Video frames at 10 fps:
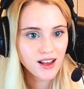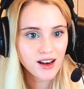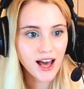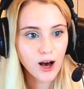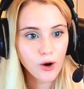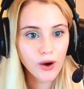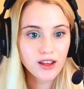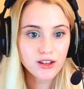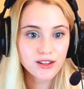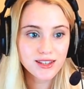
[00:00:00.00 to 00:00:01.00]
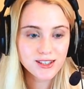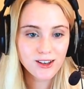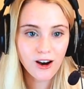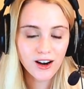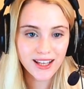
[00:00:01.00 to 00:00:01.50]
Now, this
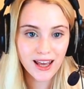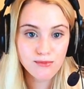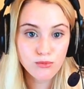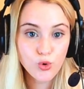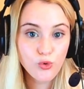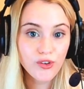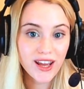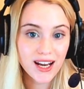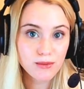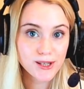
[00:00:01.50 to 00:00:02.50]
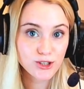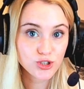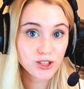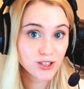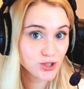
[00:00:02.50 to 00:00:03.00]
card can move an enemy
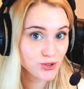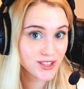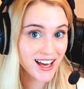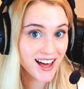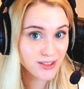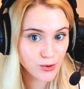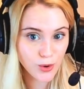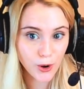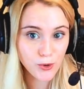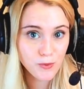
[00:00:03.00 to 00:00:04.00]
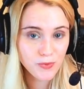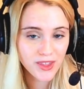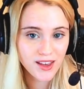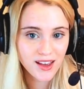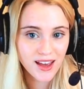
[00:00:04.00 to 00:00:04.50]
to the other row.
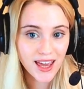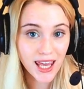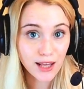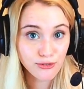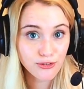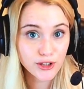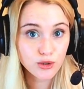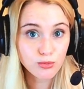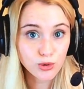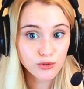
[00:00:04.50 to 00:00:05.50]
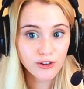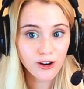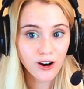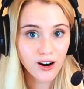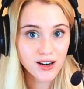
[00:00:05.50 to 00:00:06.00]
If you move a
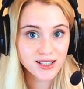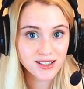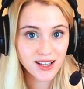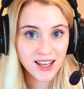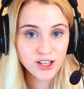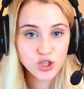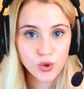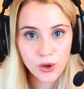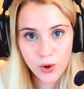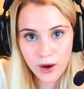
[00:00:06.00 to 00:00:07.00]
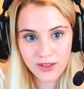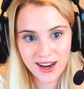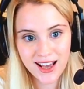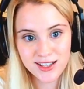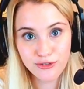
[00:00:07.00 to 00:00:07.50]
card into a row that
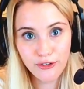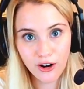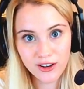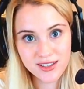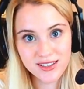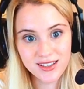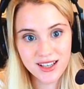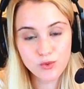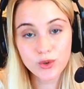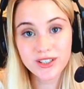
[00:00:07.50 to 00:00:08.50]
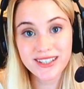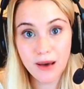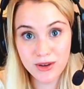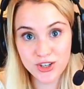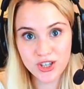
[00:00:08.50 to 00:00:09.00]
has Frost, it will
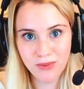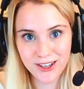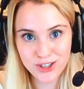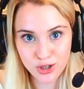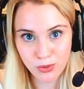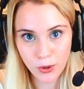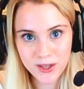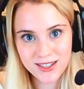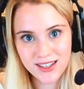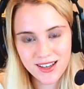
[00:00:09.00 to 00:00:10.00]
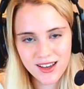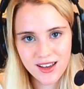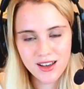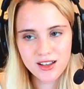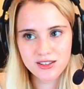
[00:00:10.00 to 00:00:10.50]
damage it by 2 points.
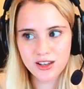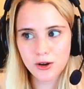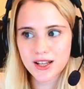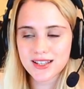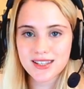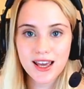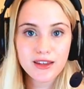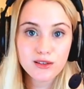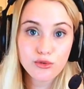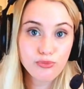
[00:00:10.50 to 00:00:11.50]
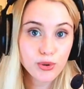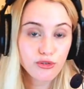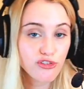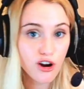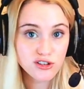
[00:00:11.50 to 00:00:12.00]
So let's say you've put
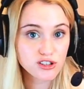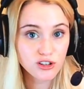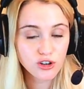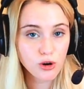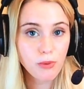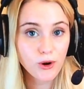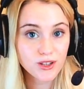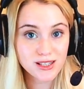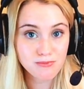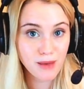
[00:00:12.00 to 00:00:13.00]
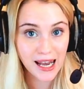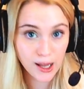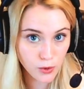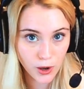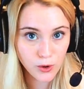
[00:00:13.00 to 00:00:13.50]
Frost on your opponent's
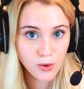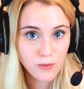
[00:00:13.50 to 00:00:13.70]
melee row.